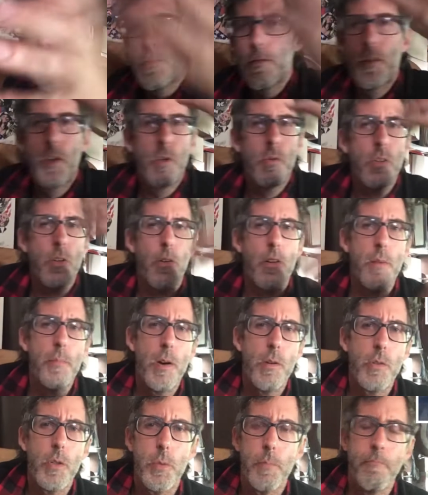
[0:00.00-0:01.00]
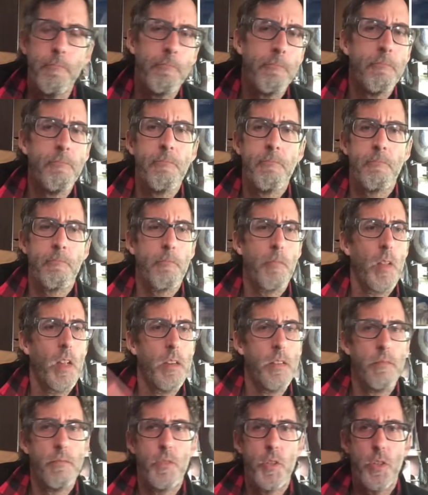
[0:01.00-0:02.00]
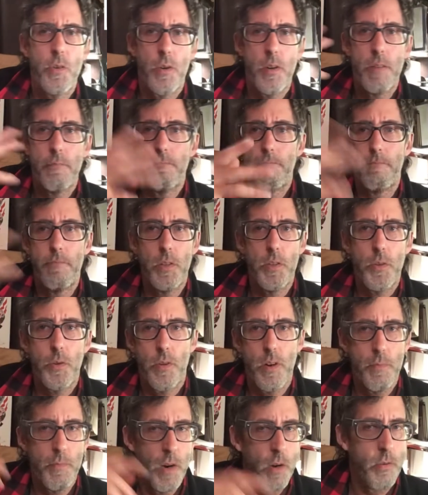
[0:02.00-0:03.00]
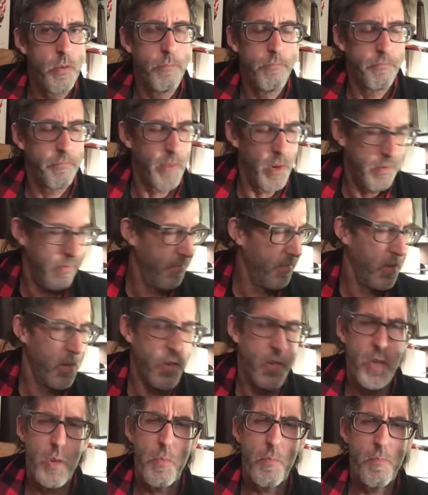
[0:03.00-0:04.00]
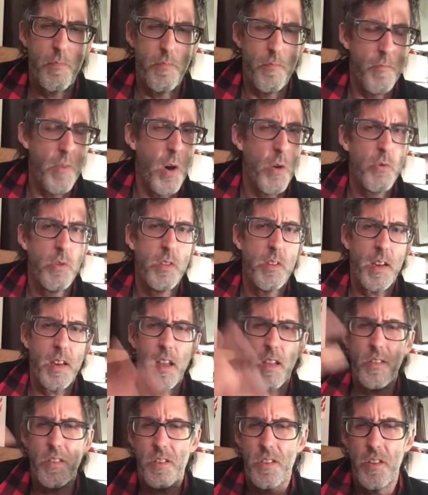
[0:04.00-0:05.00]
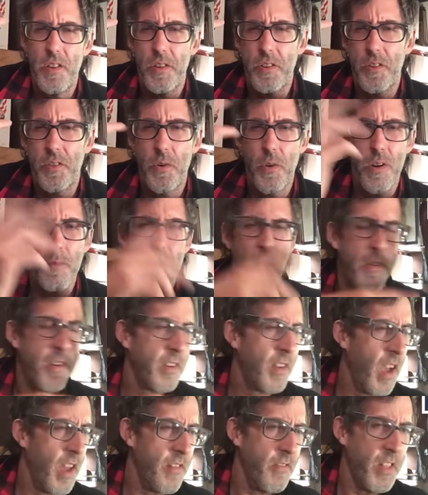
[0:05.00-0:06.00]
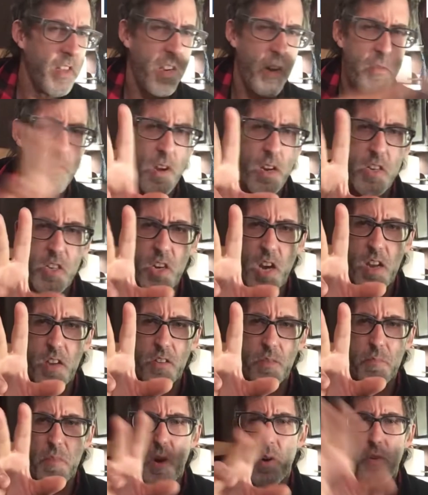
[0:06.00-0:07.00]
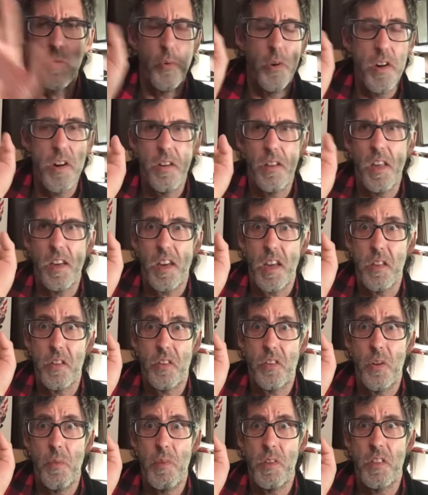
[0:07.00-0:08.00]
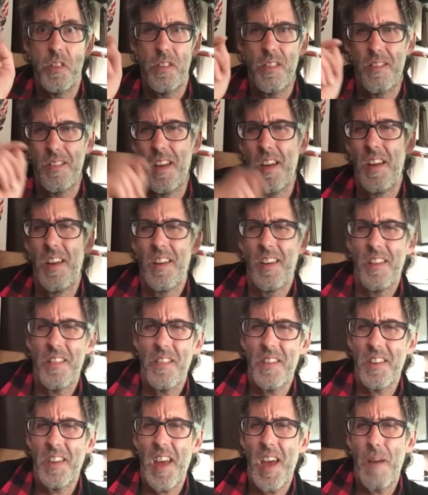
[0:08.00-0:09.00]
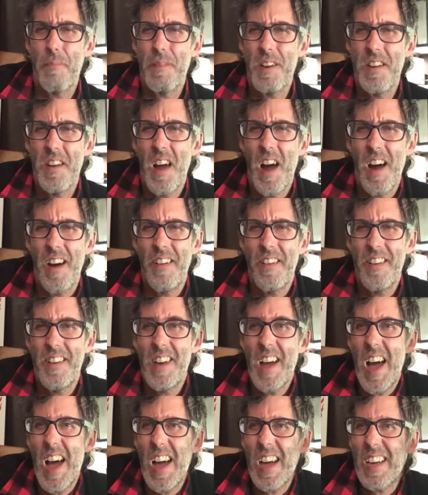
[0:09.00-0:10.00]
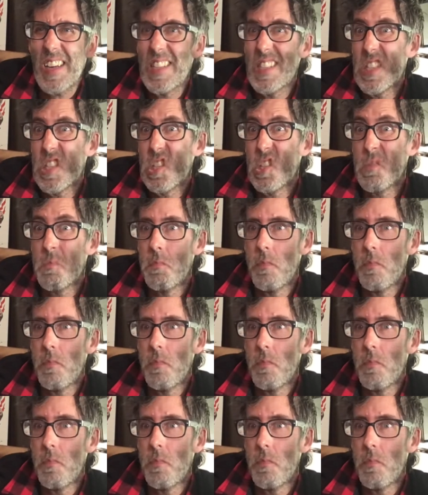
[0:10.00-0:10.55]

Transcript: two story modes. The story mode, or there's two modes, I guess. There's a story mode and kind of like a chase mode where you're like you're in Captain Hard Docks.